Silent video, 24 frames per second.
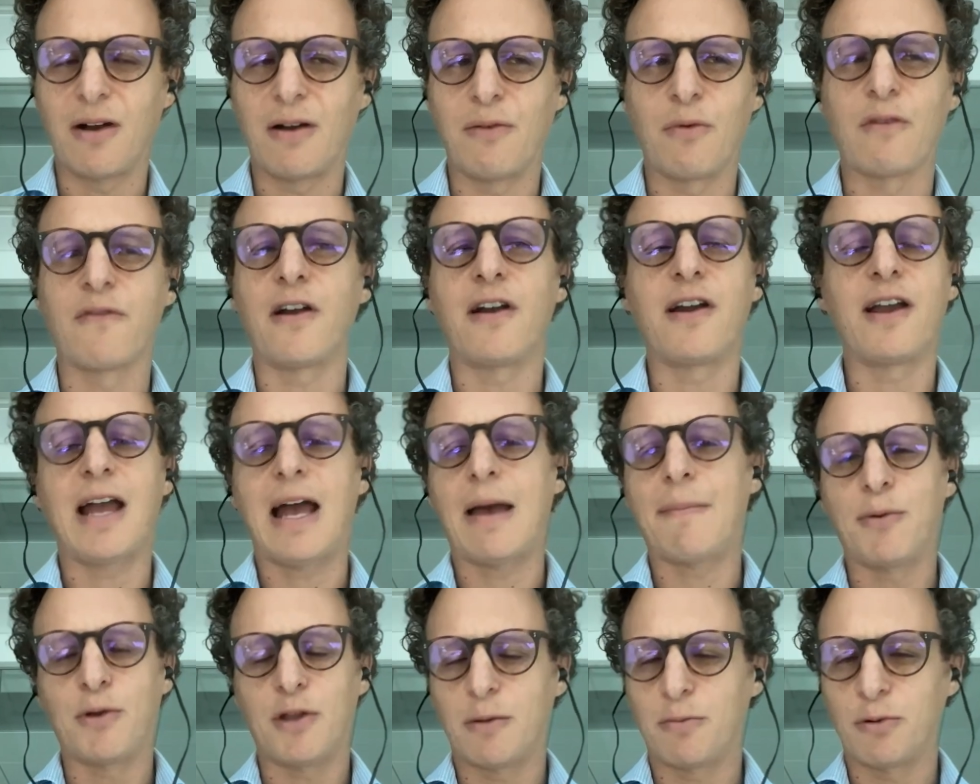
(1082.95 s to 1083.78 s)
We're very
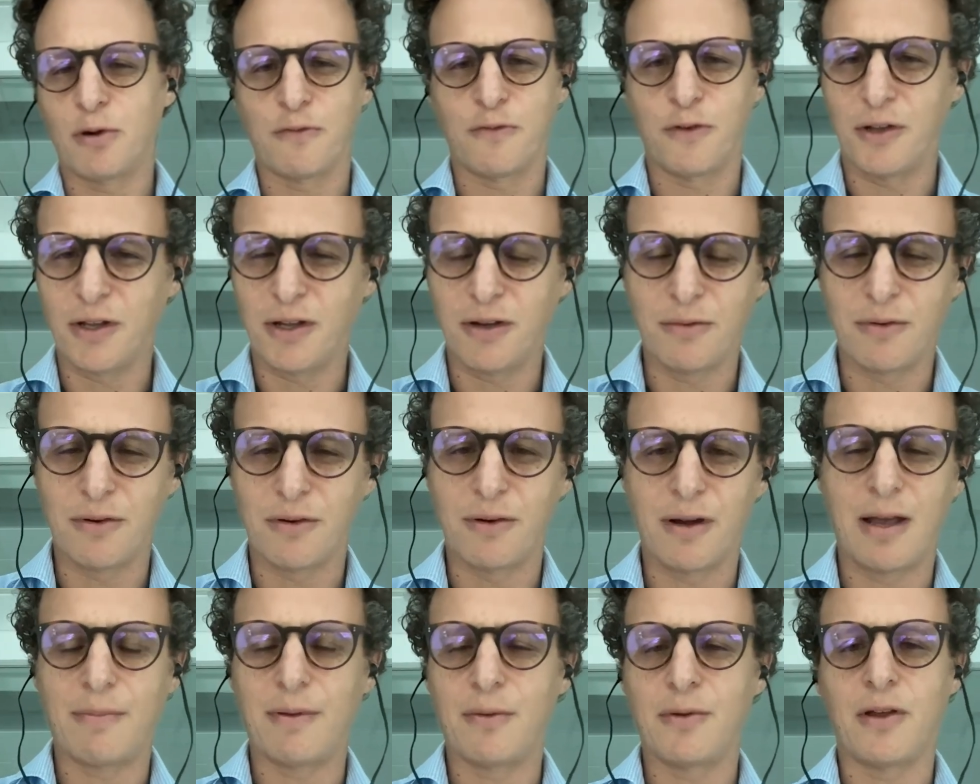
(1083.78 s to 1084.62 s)
happy with our portfolio. We're,
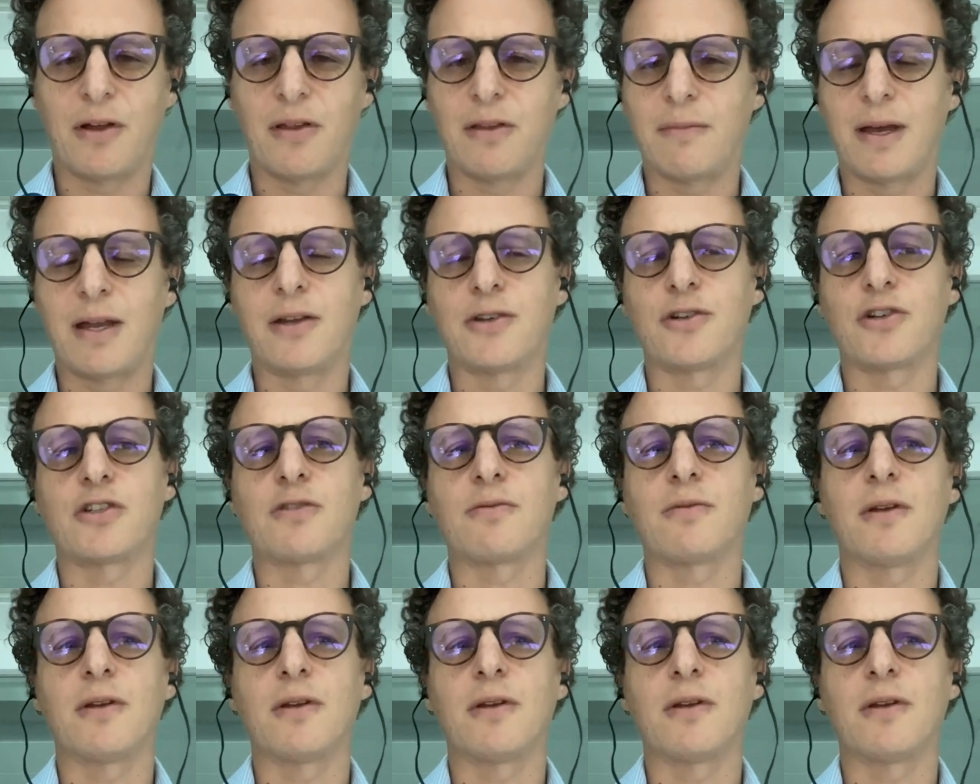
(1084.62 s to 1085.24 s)
we're, happy with all the managers.